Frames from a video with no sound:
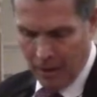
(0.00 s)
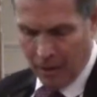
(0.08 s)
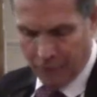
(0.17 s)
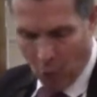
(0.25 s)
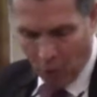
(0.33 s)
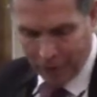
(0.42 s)

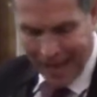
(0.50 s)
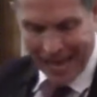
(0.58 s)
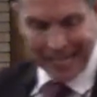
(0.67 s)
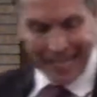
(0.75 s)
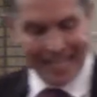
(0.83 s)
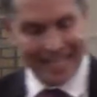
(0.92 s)
For
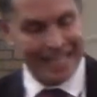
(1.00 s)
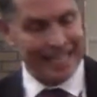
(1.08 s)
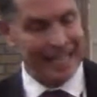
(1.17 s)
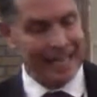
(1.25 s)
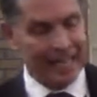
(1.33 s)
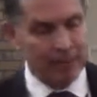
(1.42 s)
that
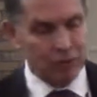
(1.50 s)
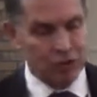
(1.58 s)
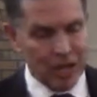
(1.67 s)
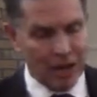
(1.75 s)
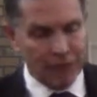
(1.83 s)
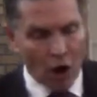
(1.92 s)
he
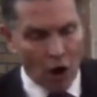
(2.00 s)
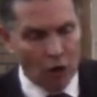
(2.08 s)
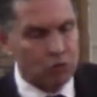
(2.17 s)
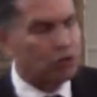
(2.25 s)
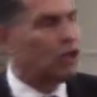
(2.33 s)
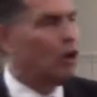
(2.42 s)
himself
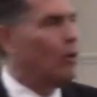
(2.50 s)
also